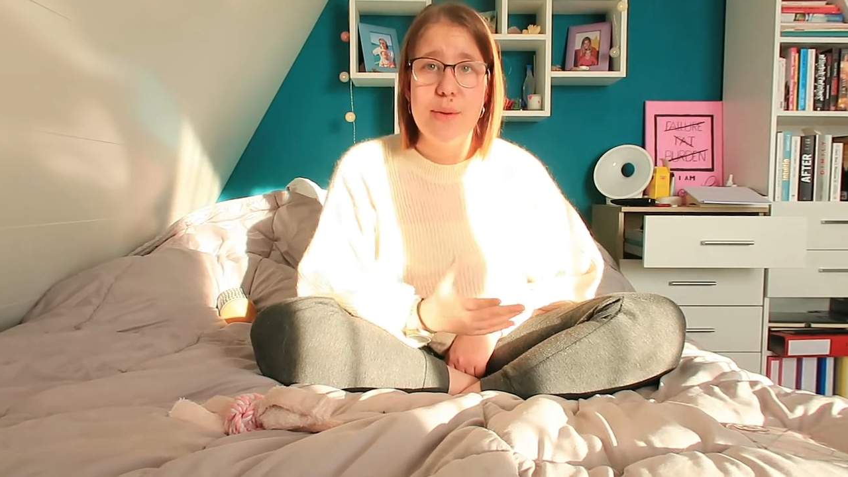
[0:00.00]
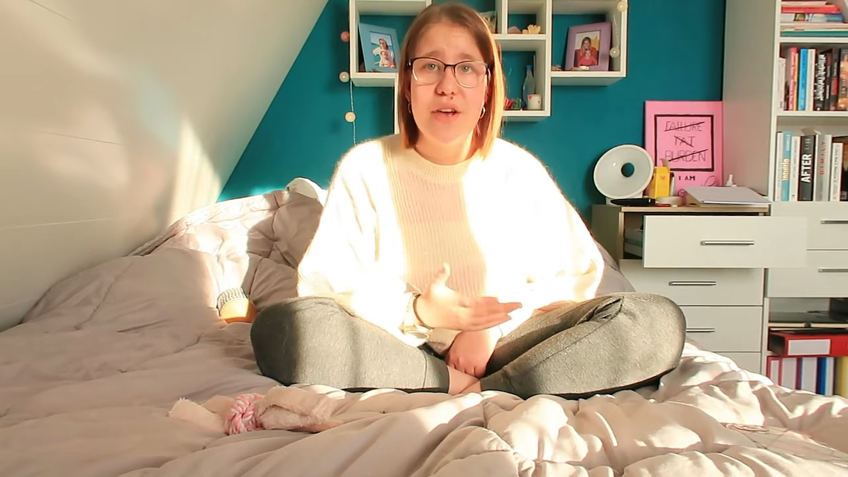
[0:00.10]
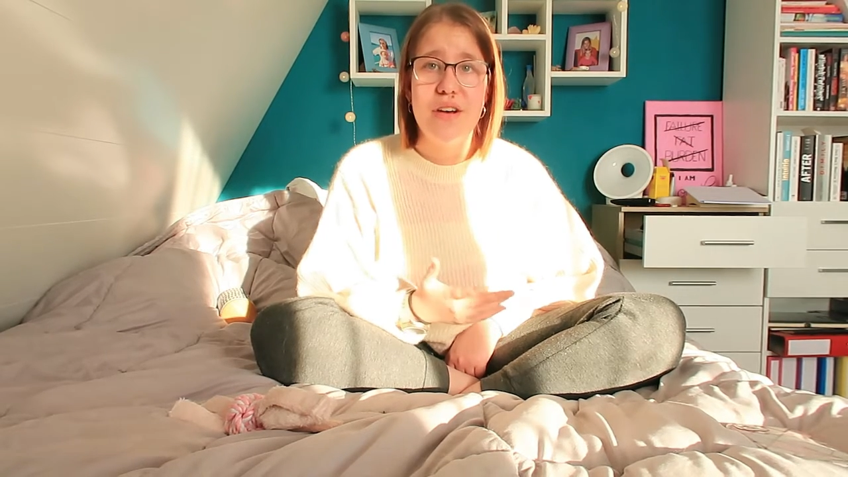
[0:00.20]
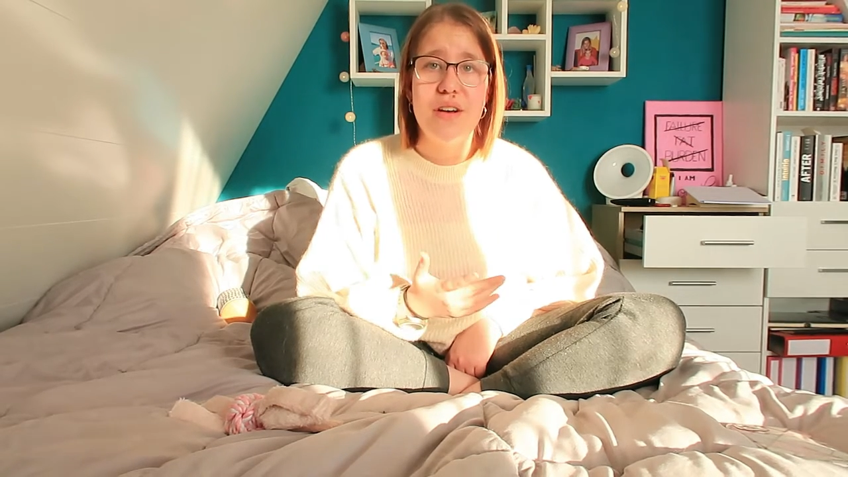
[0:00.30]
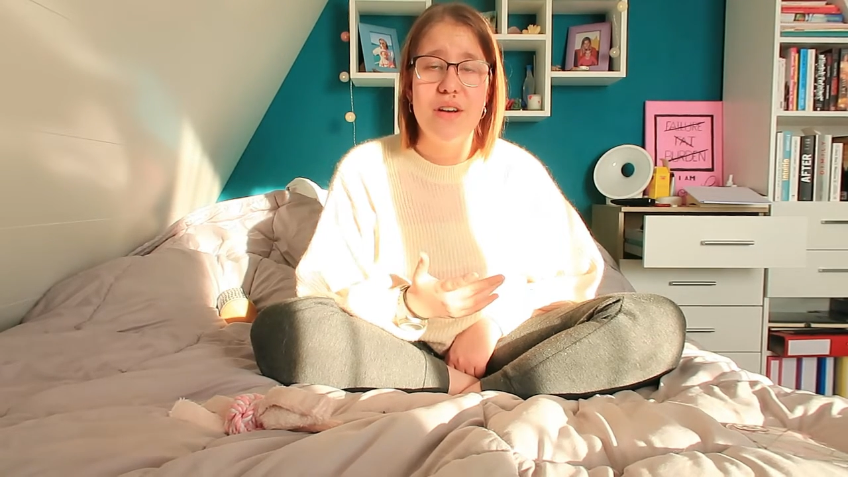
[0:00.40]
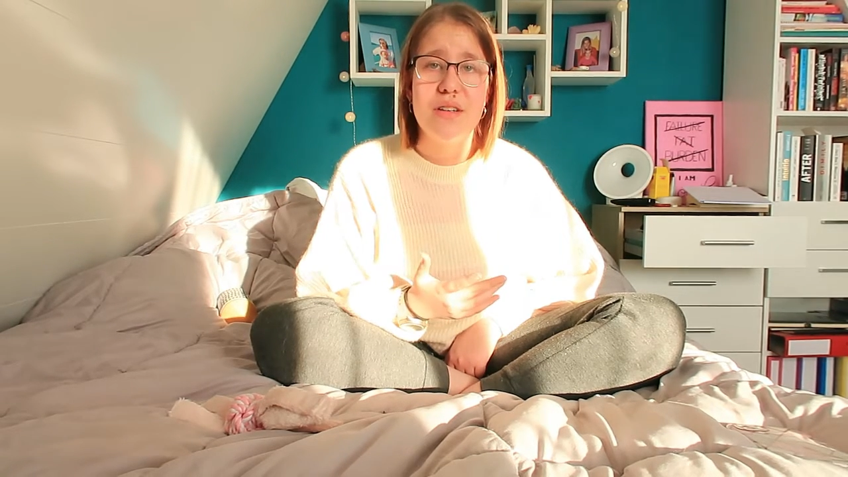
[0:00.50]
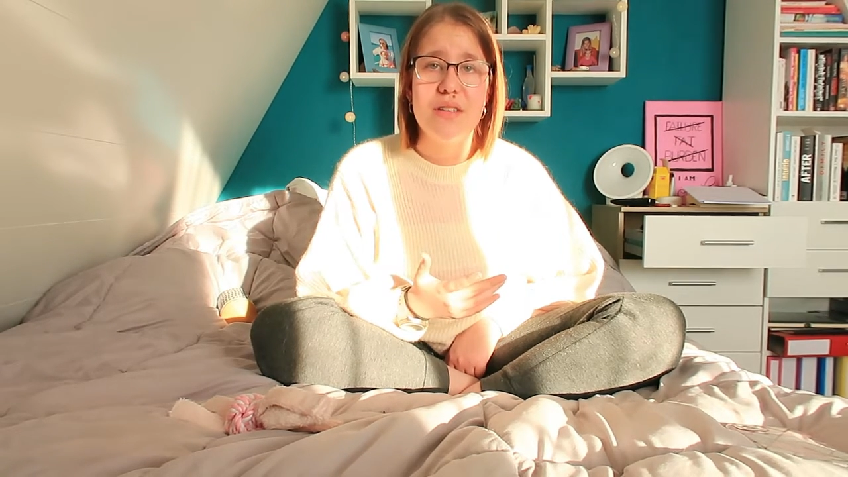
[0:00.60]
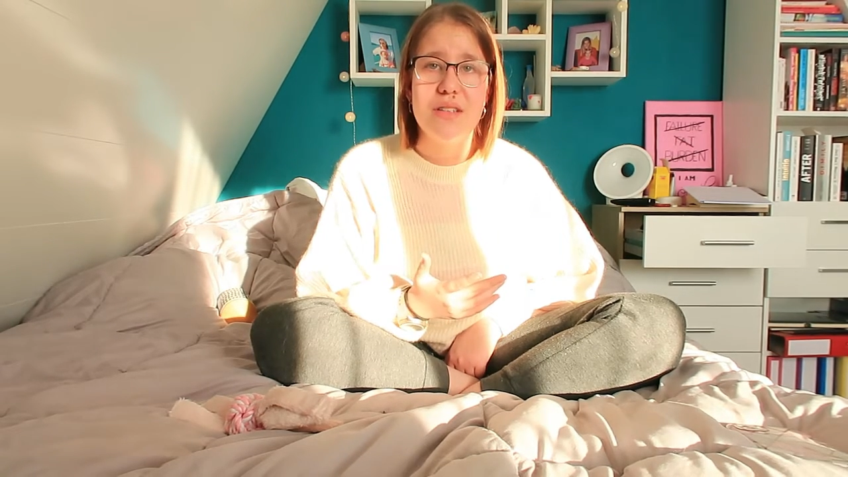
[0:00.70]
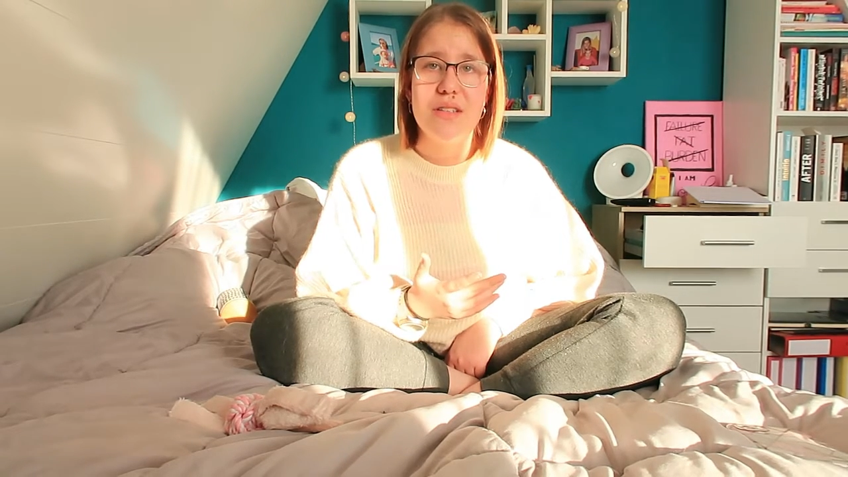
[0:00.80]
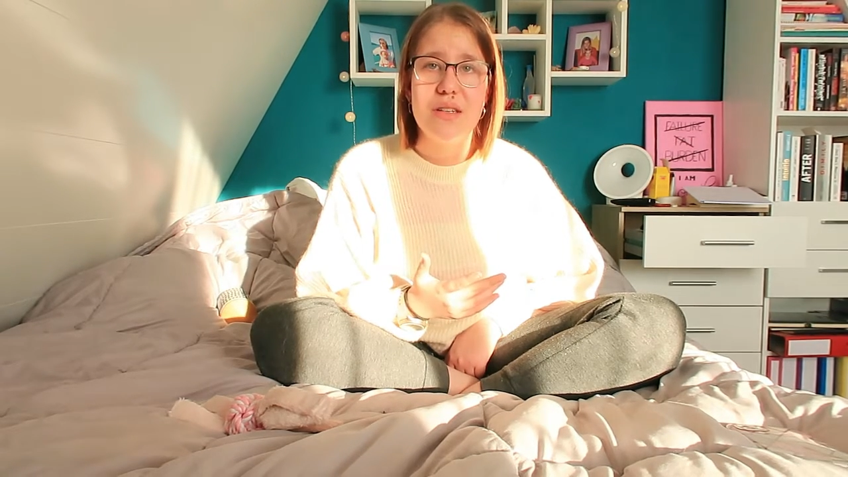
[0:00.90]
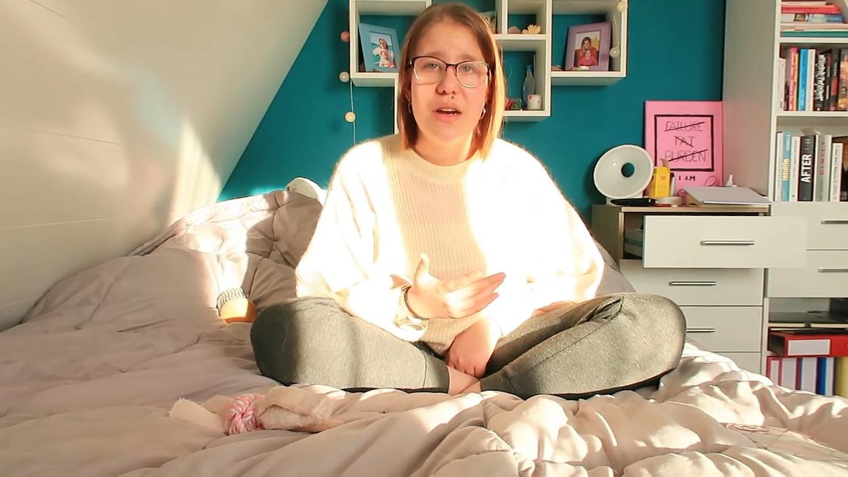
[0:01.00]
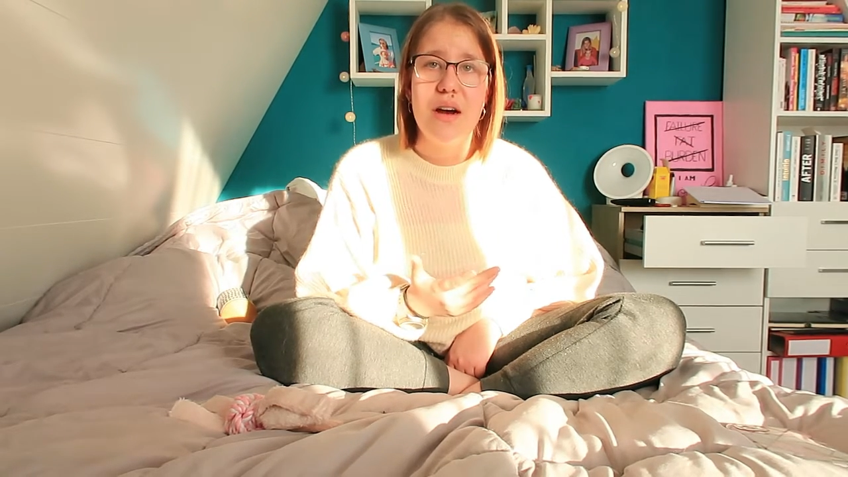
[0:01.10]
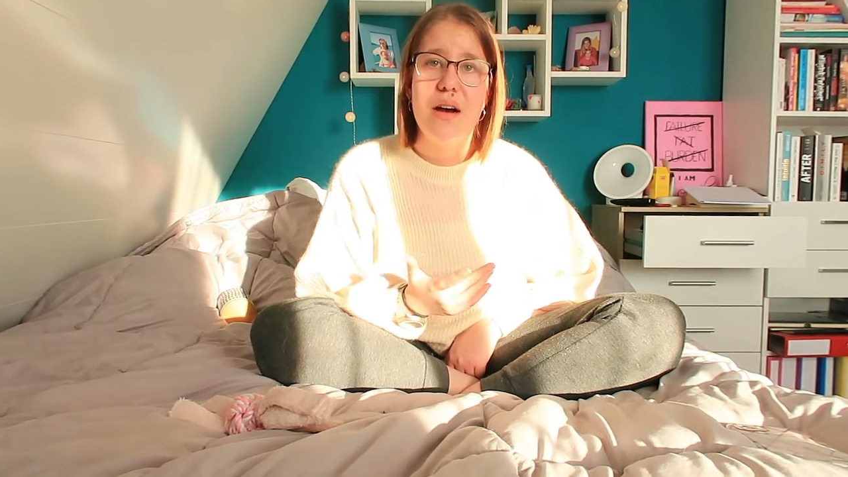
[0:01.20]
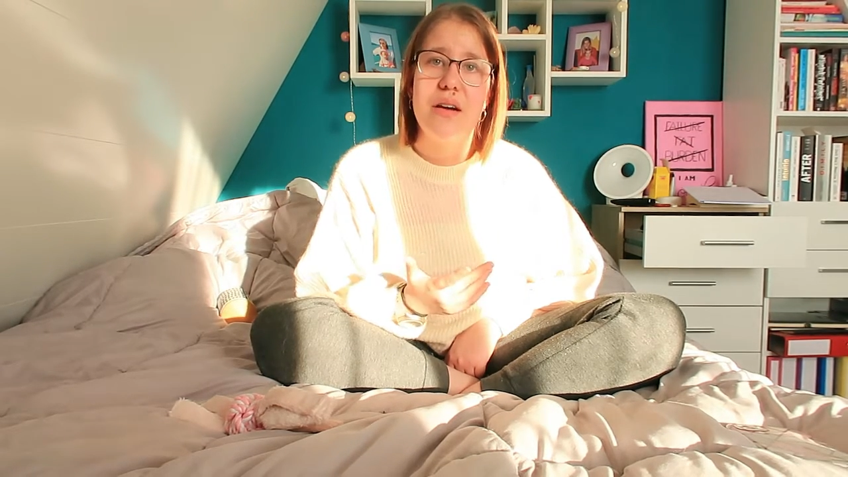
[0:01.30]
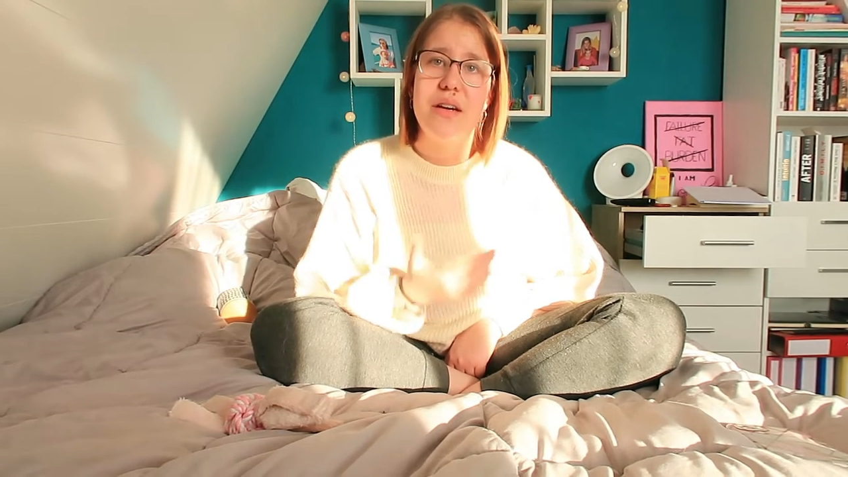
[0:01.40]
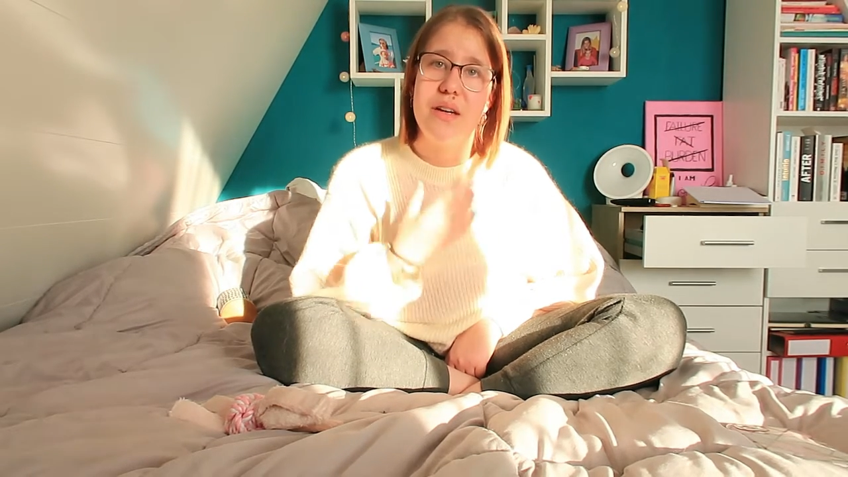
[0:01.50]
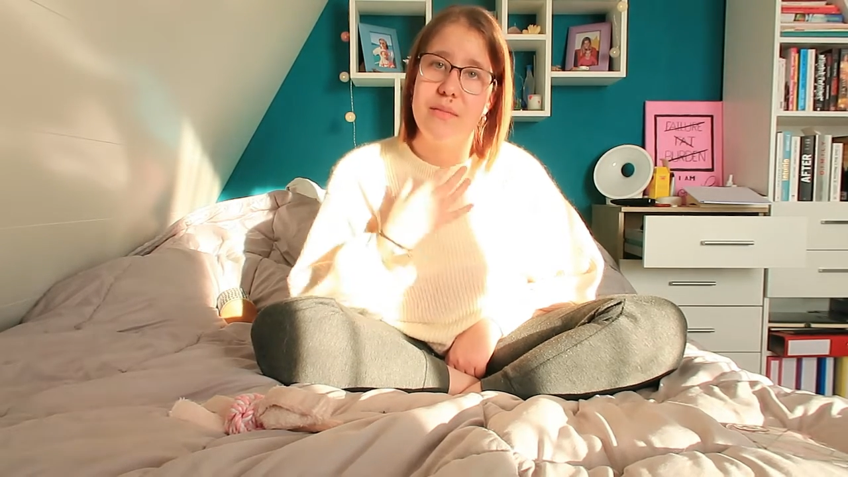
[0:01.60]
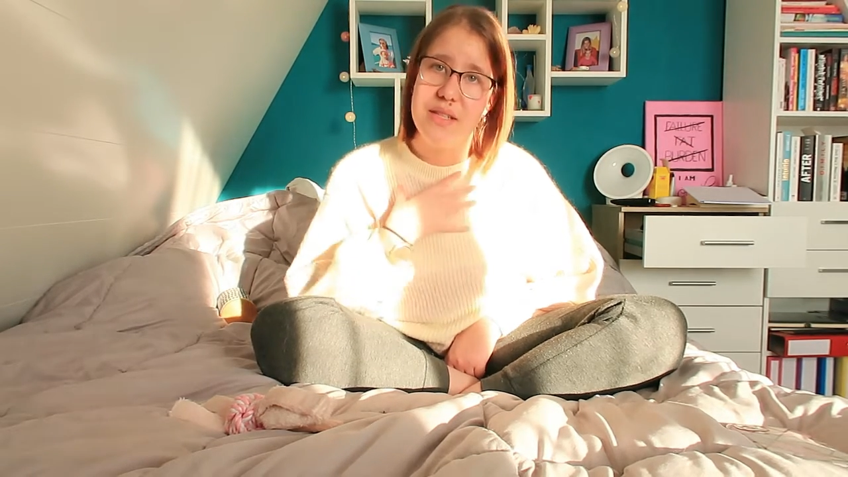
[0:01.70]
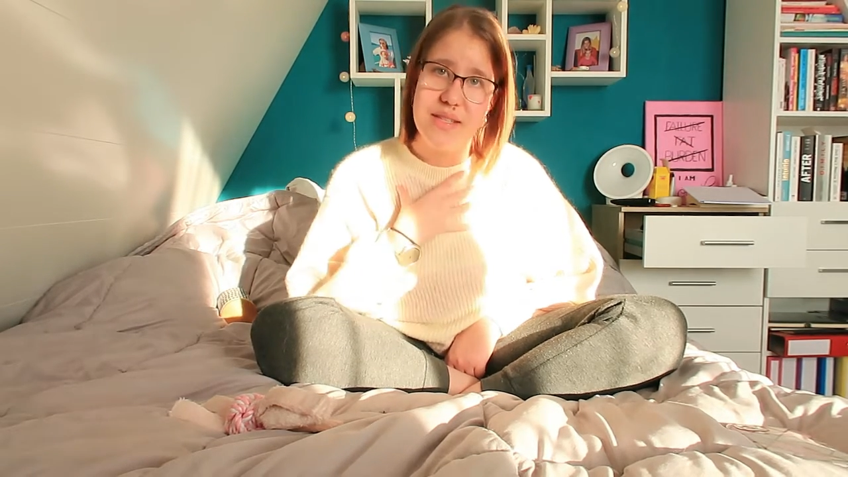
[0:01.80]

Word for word: because I am